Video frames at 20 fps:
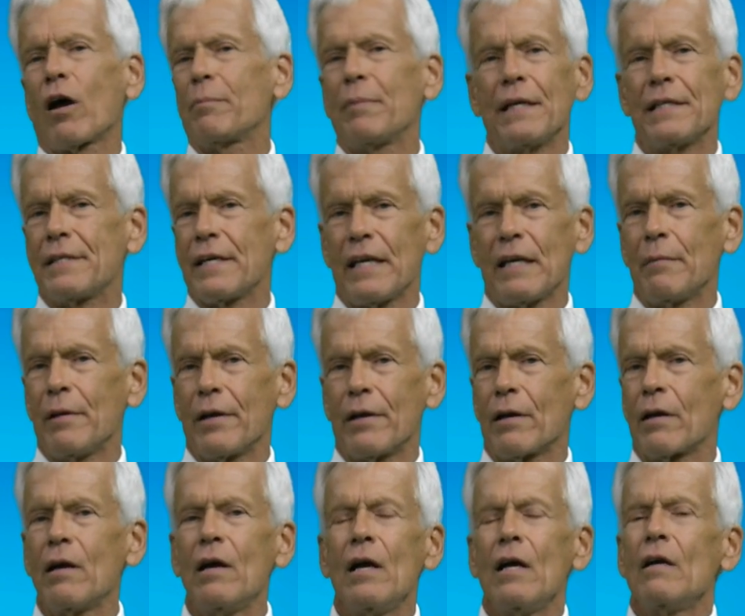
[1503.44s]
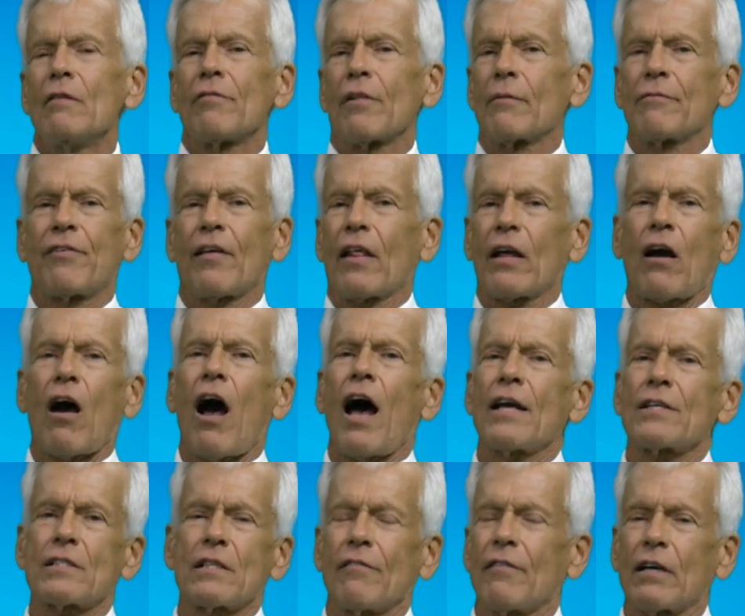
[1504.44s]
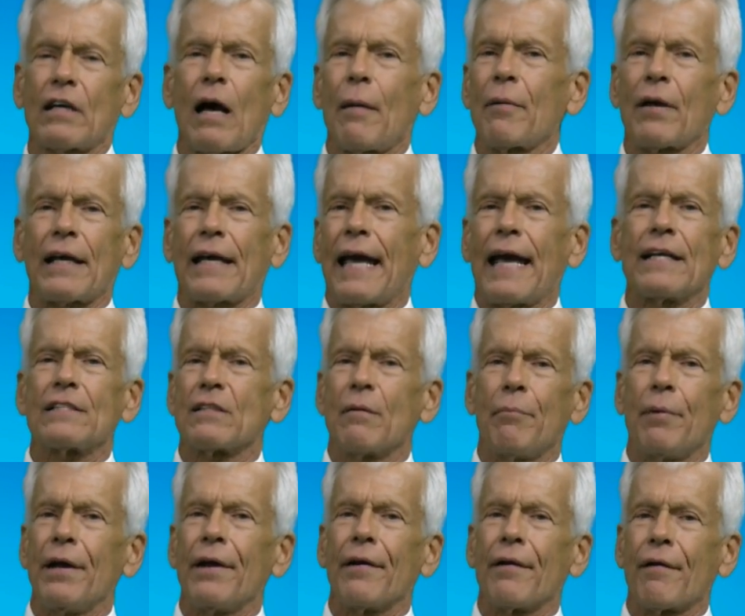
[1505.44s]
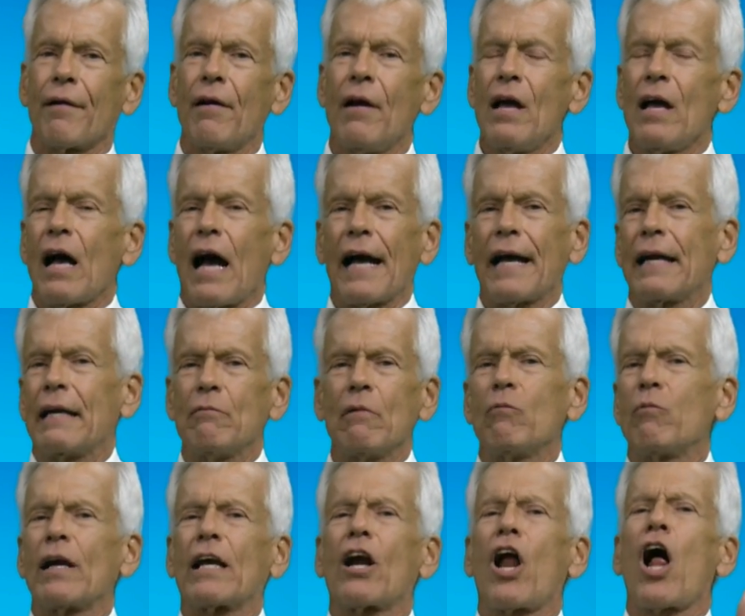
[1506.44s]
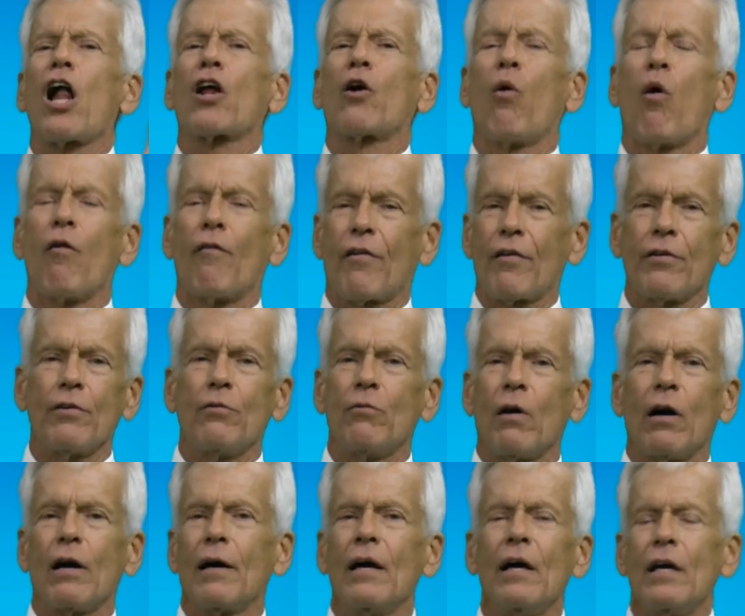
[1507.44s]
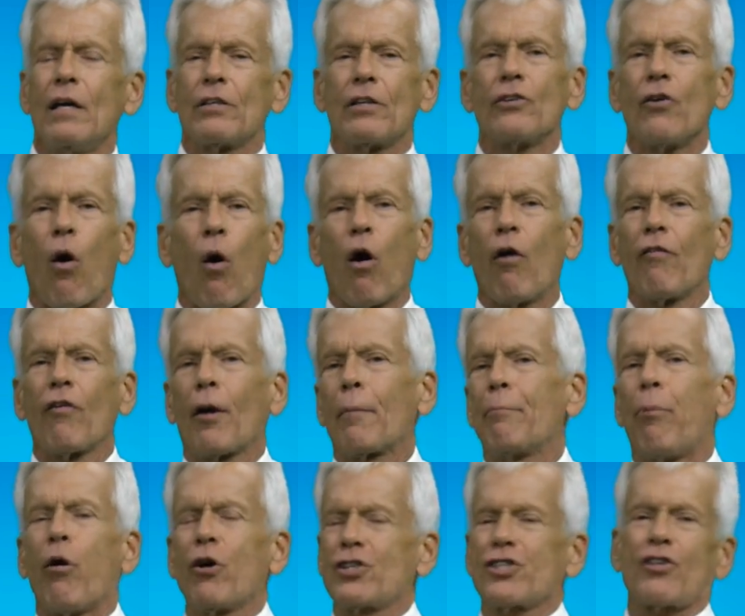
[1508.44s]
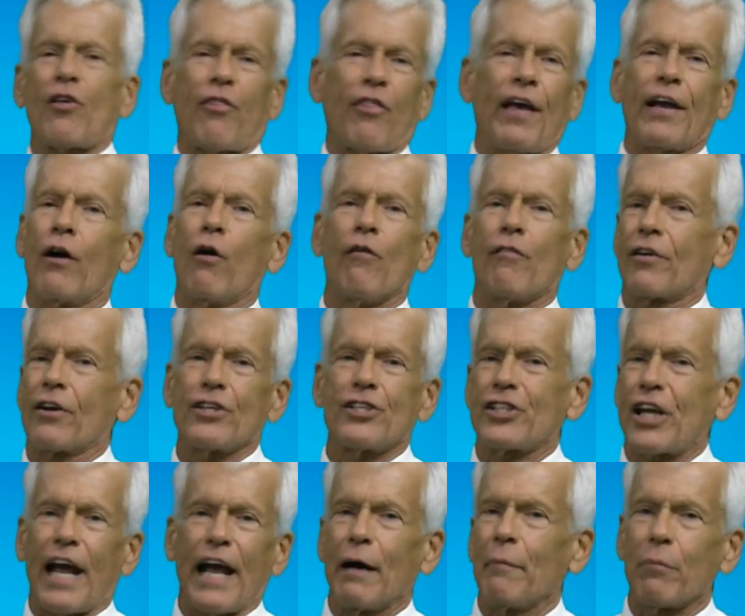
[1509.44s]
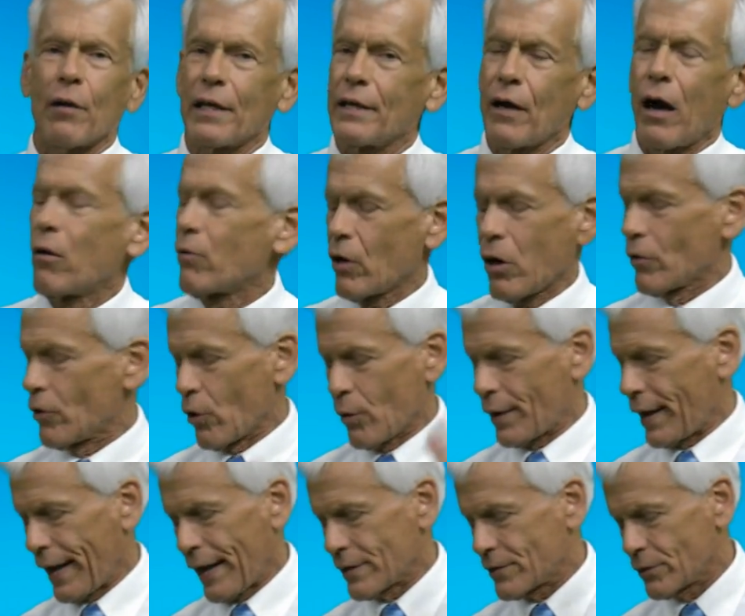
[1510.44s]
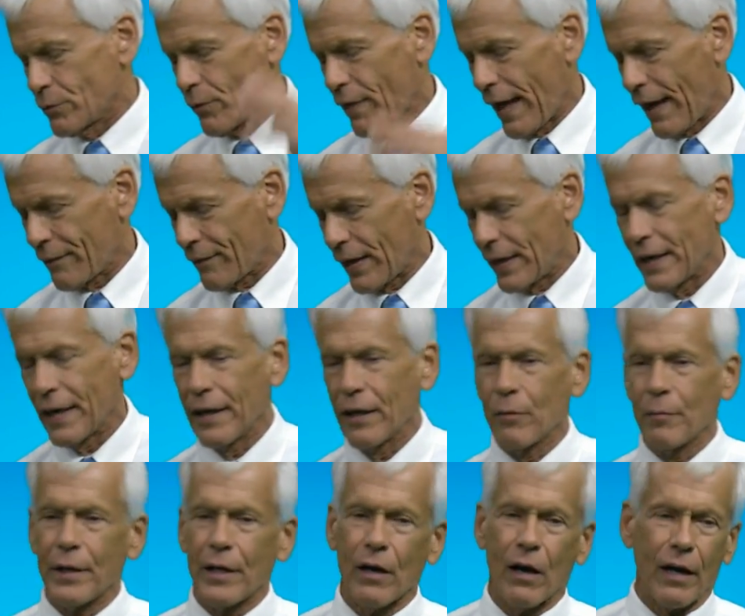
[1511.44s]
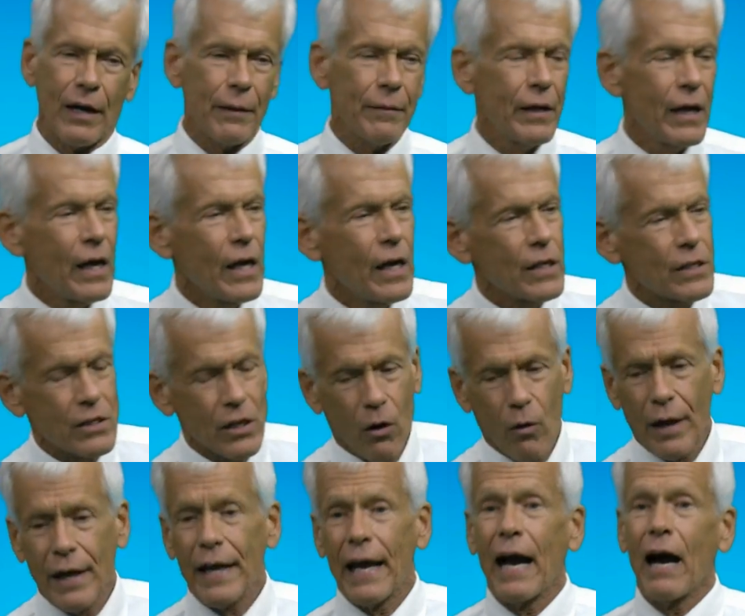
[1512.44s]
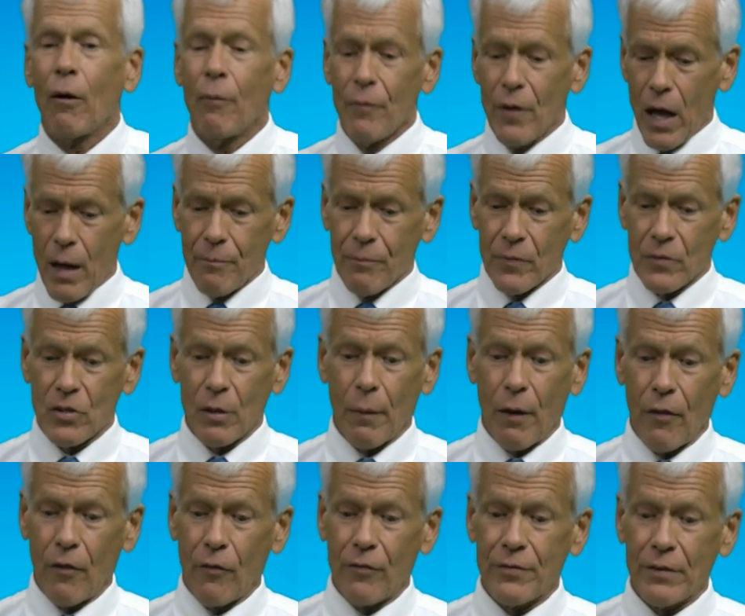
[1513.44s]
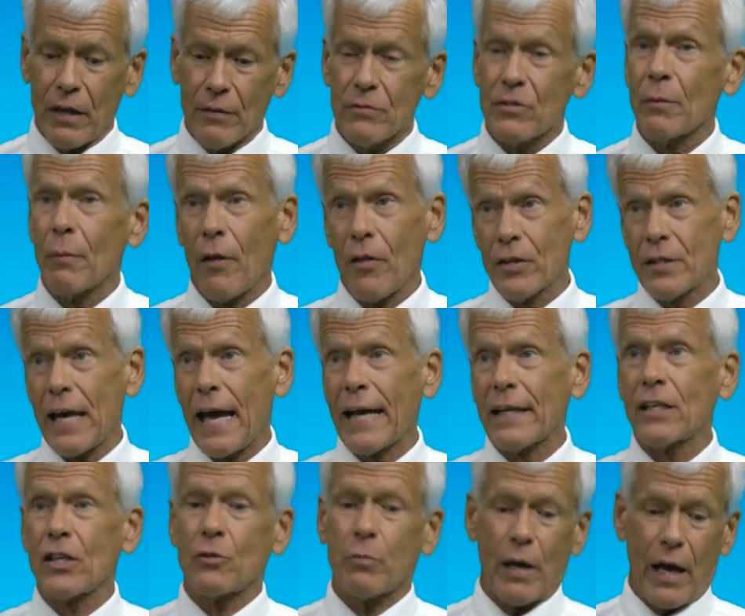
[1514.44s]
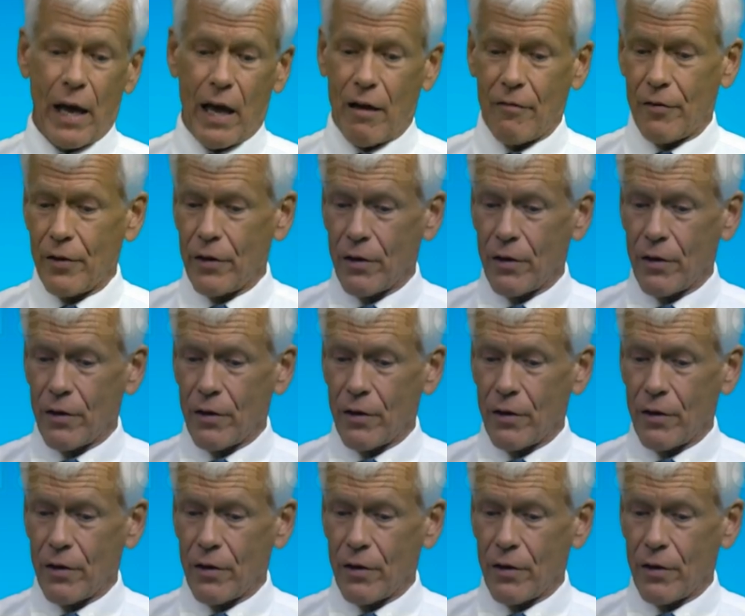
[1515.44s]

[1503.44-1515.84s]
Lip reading: team here, for the cost of a couple of kegs of beer, we can all go over to Doraville and push the thing over to Chambly. Oh, no, can't do that. They nailed me on it. So anyhow, some other tactics we have here